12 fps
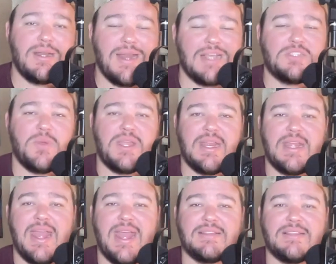Next weekend at
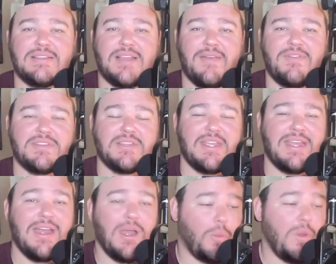Kansas, obviously,
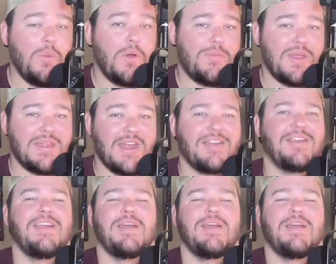we won't be there,